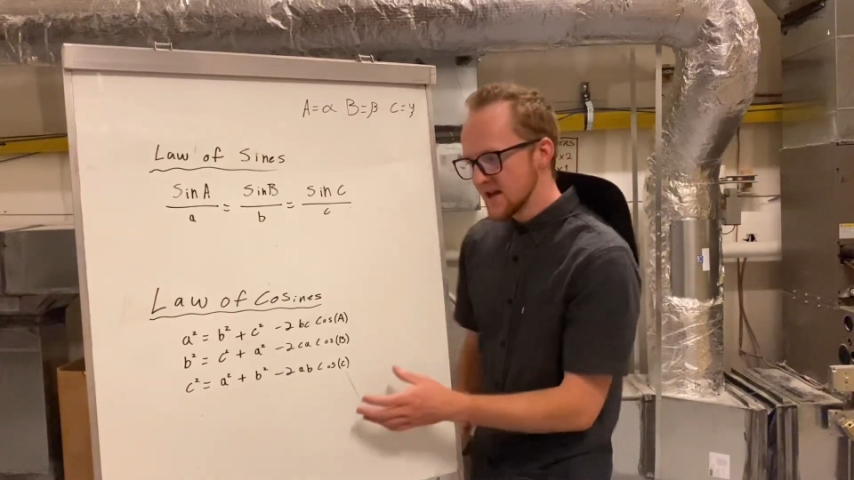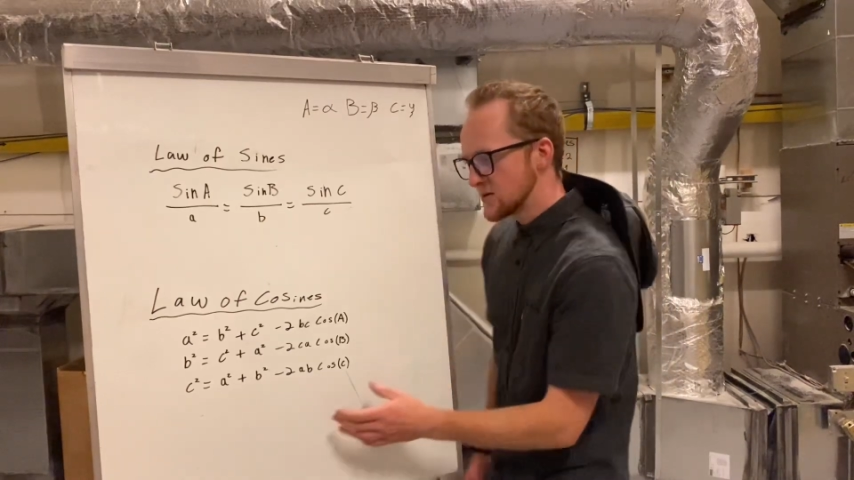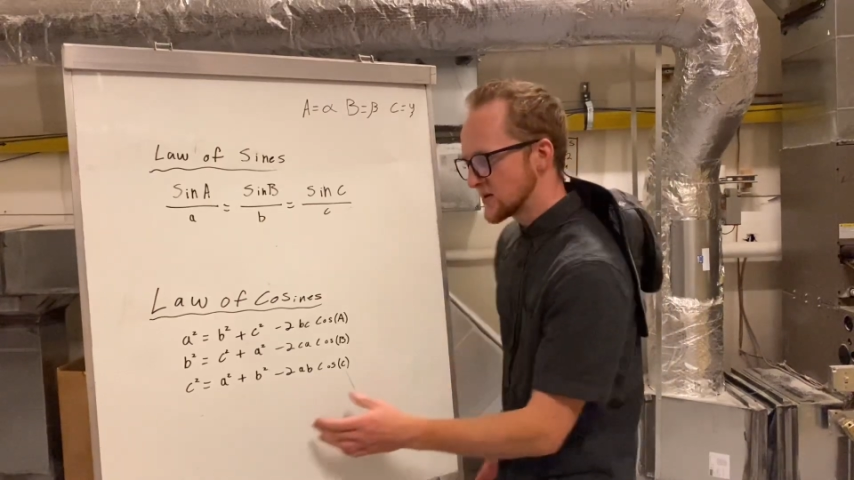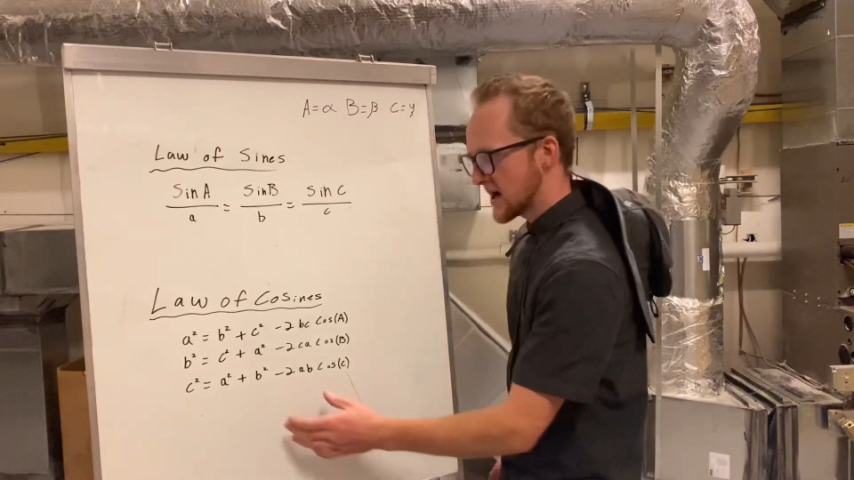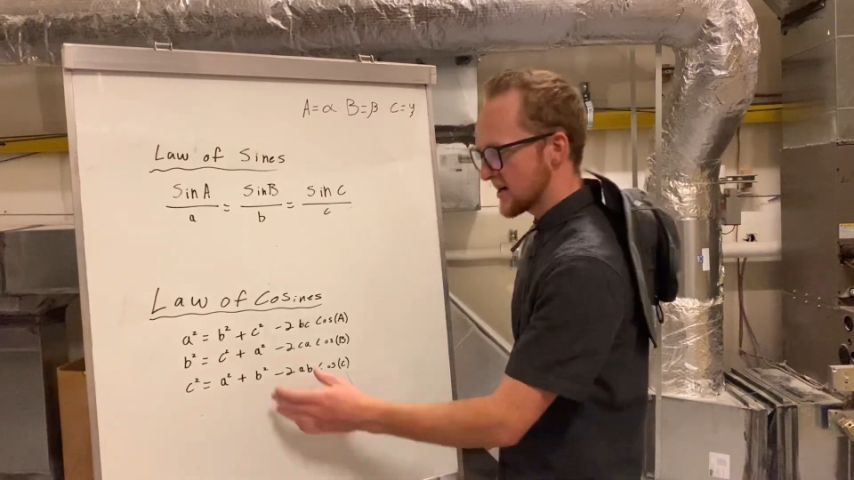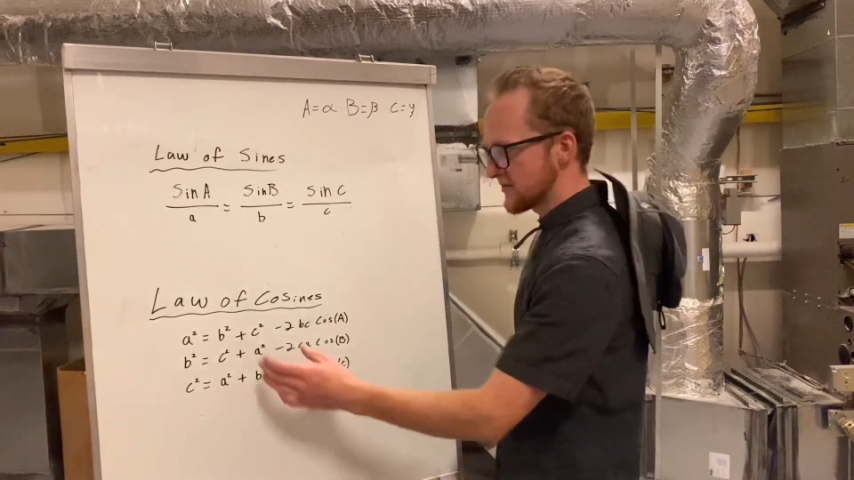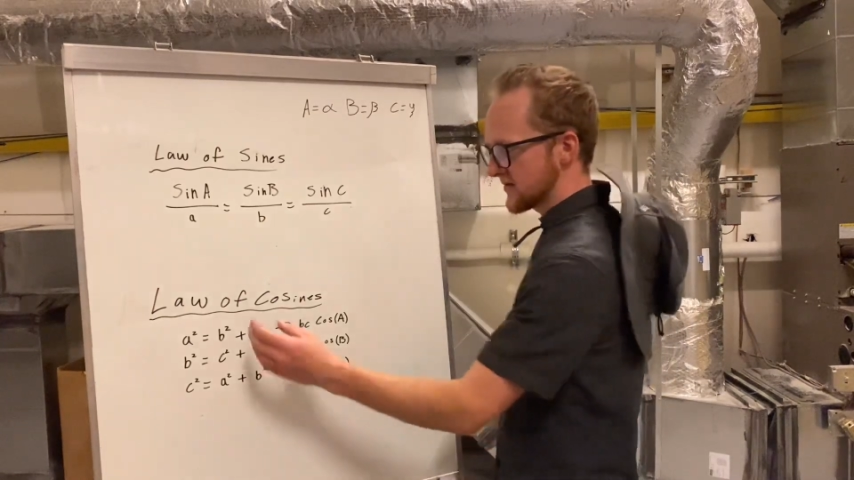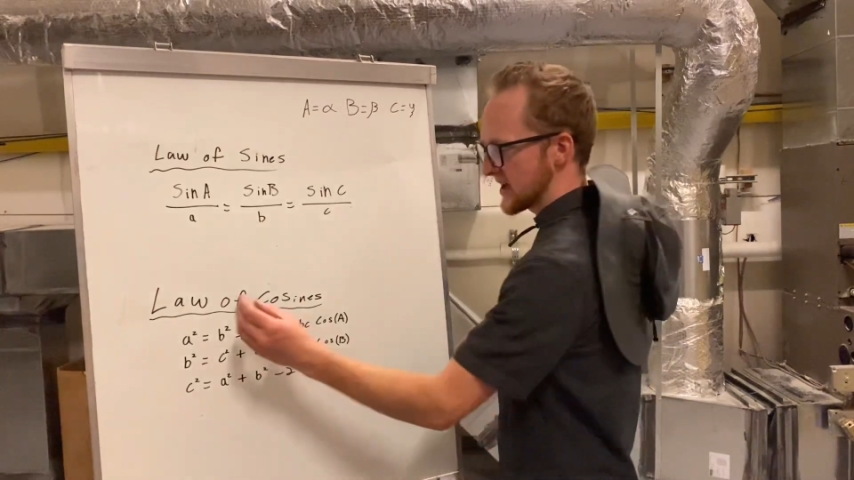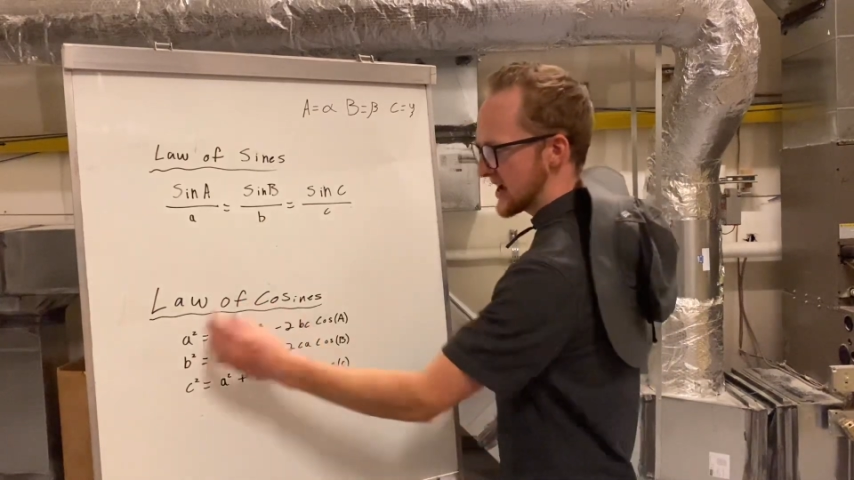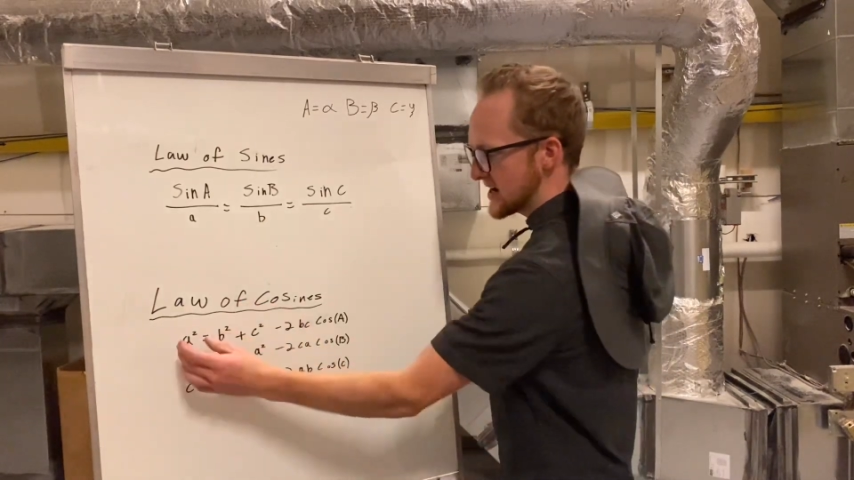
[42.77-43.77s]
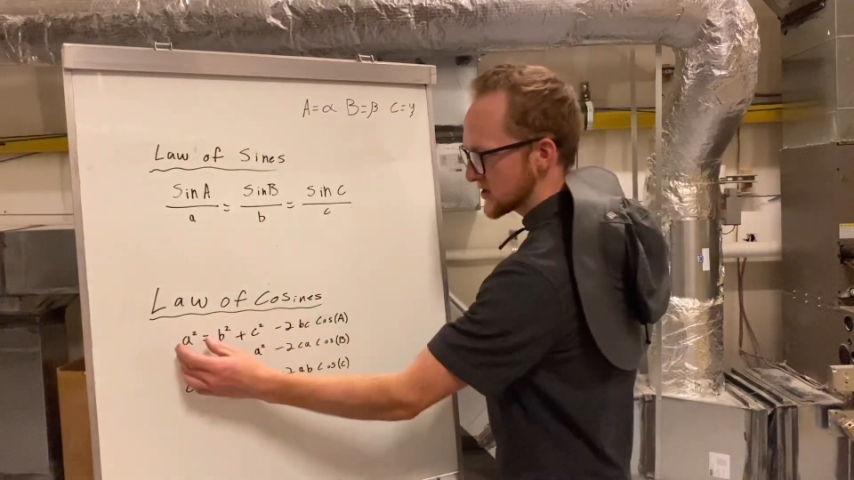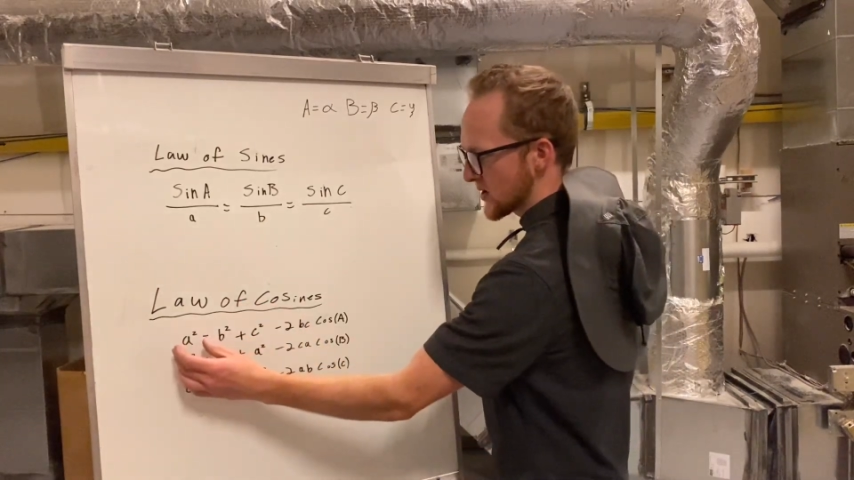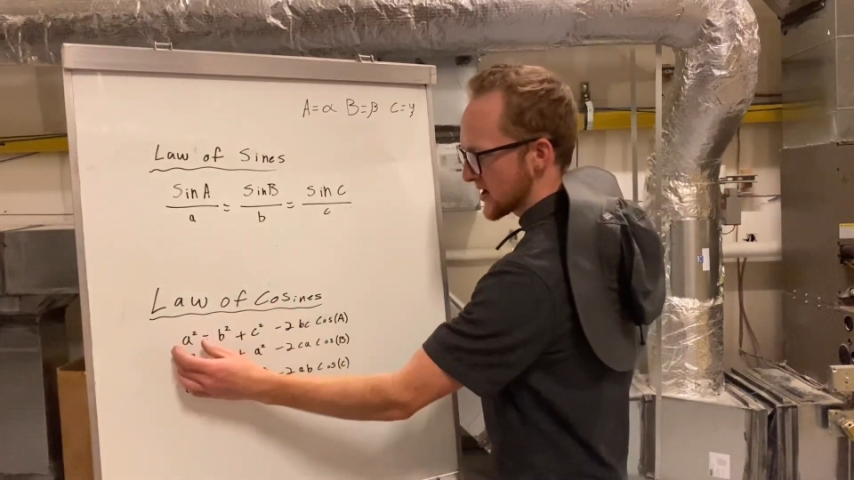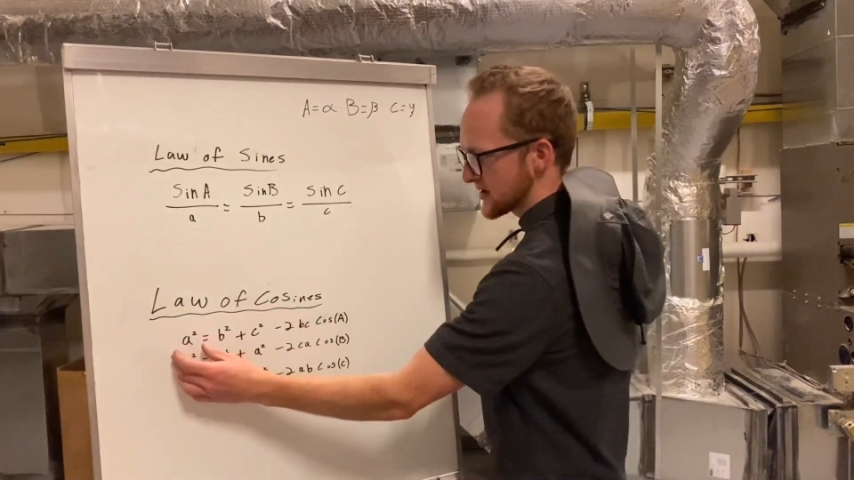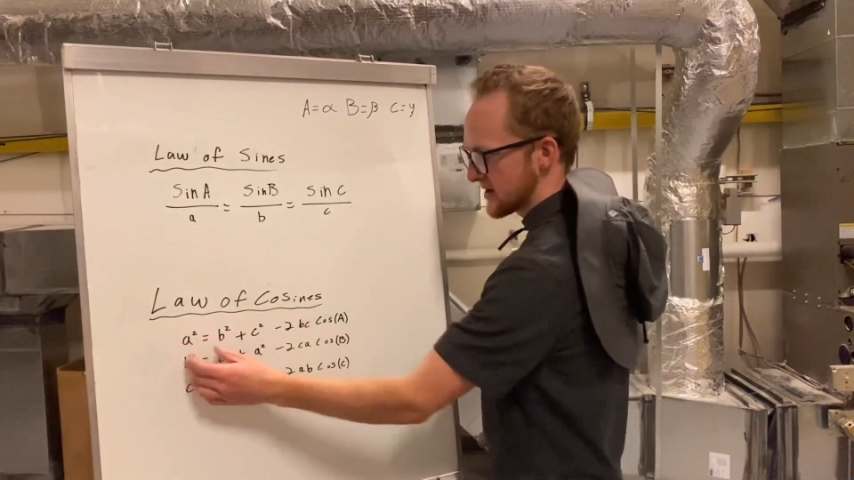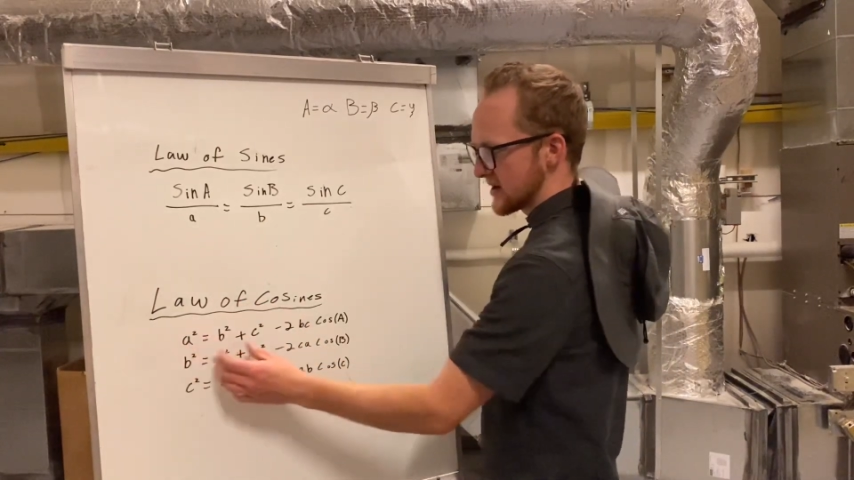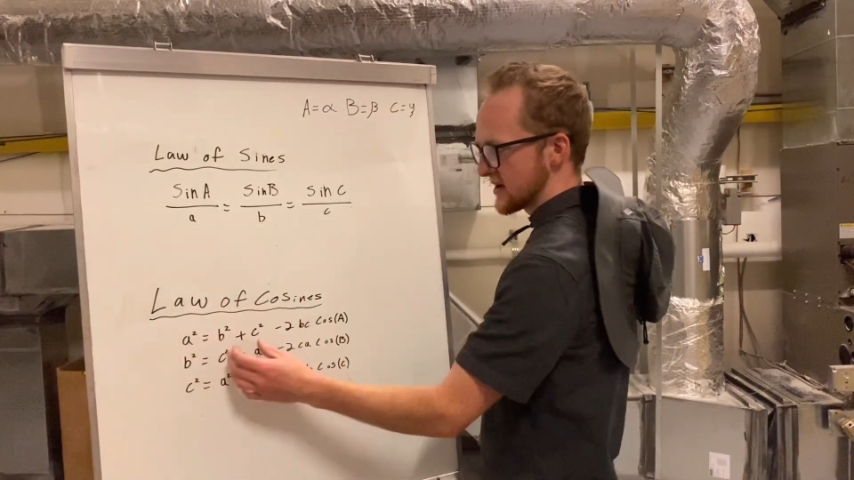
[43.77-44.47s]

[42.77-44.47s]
you have that A squared